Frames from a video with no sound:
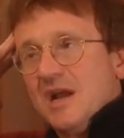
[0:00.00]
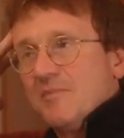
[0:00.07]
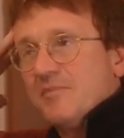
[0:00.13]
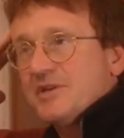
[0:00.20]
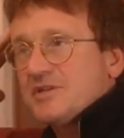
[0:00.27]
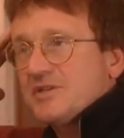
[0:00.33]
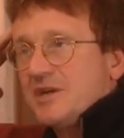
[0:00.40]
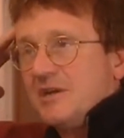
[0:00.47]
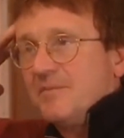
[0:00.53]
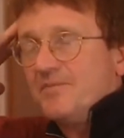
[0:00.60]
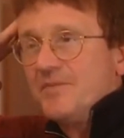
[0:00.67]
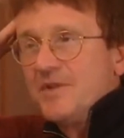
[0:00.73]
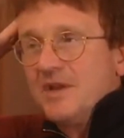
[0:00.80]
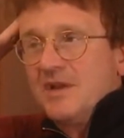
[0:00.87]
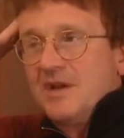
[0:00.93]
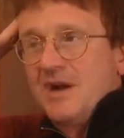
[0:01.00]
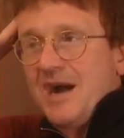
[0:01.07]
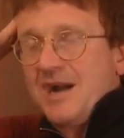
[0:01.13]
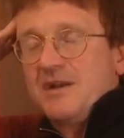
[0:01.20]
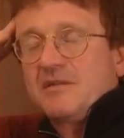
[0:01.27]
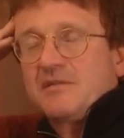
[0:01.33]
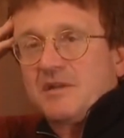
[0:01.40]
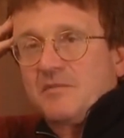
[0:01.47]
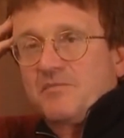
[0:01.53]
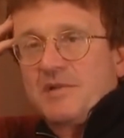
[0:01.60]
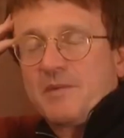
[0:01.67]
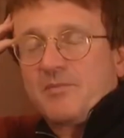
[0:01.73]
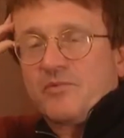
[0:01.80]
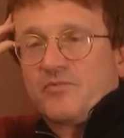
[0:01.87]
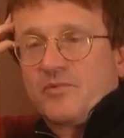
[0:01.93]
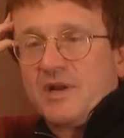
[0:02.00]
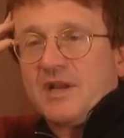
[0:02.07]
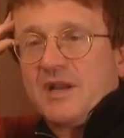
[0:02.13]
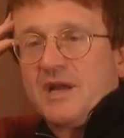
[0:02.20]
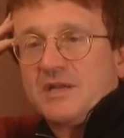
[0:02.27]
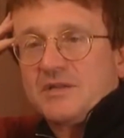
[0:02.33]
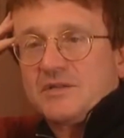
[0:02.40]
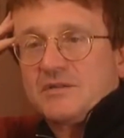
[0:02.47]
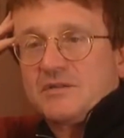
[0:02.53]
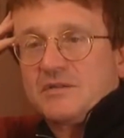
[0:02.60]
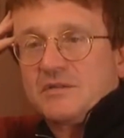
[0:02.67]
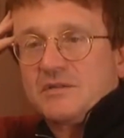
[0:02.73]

But I don't think people realise